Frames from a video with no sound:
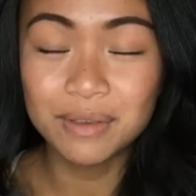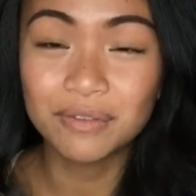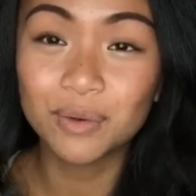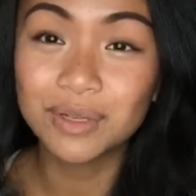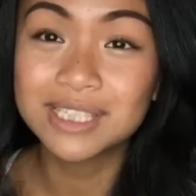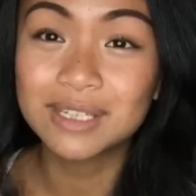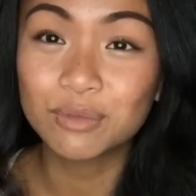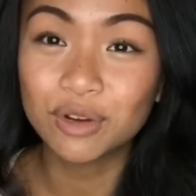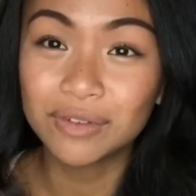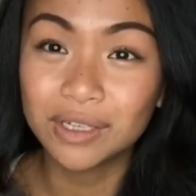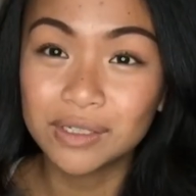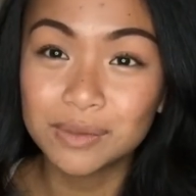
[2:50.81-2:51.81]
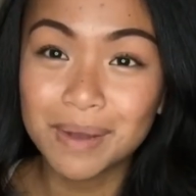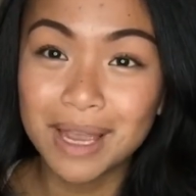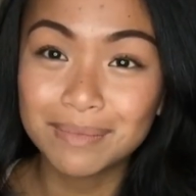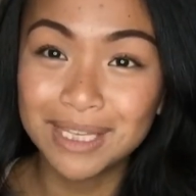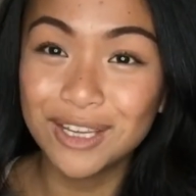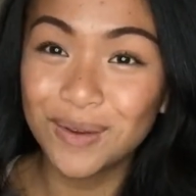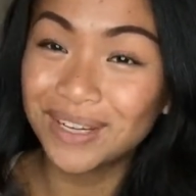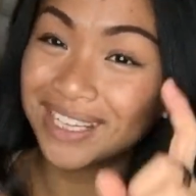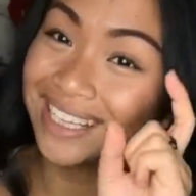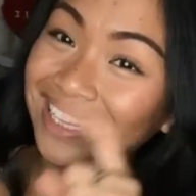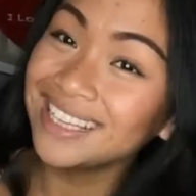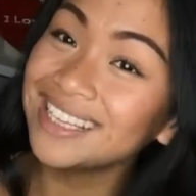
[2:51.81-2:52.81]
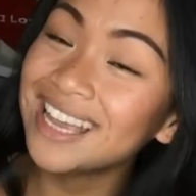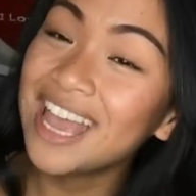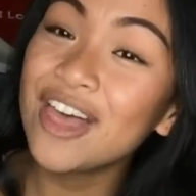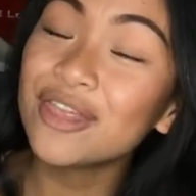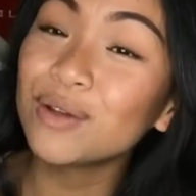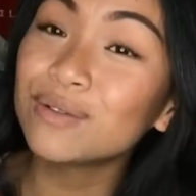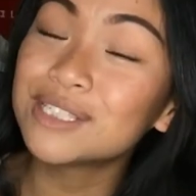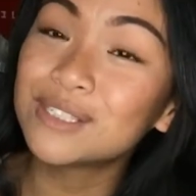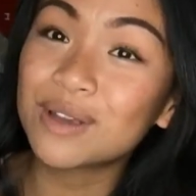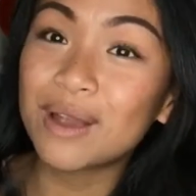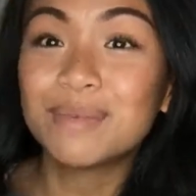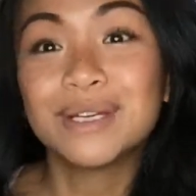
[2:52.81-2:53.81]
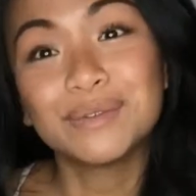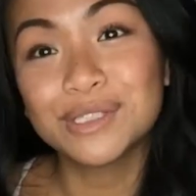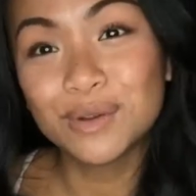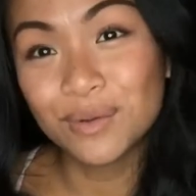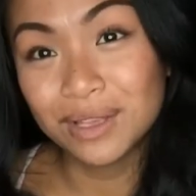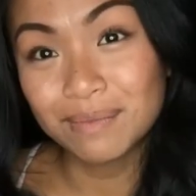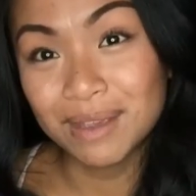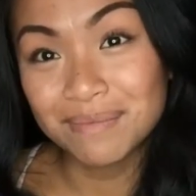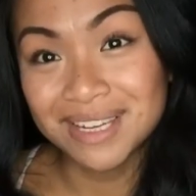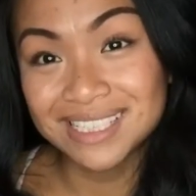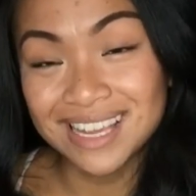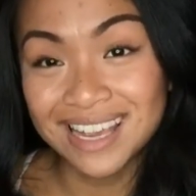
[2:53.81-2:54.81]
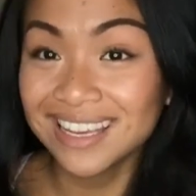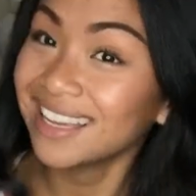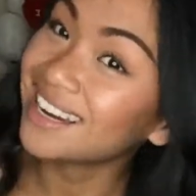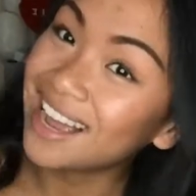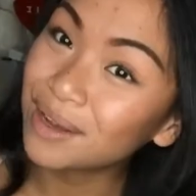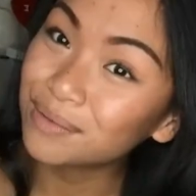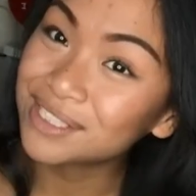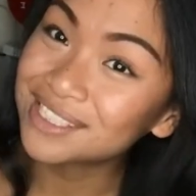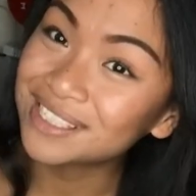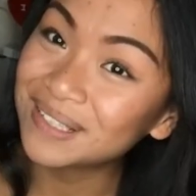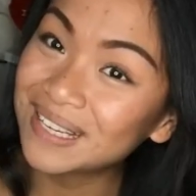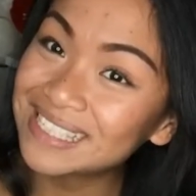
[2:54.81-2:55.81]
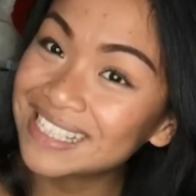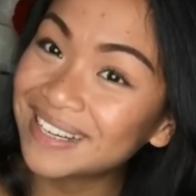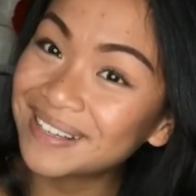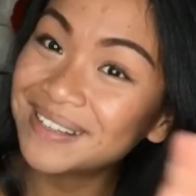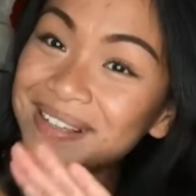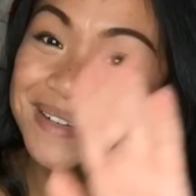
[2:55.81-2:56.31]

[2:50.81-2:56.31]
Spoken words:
If you want to see more videos by me, go ahead and click the red subscribe button. It would totally make my day, and I will see you guys later.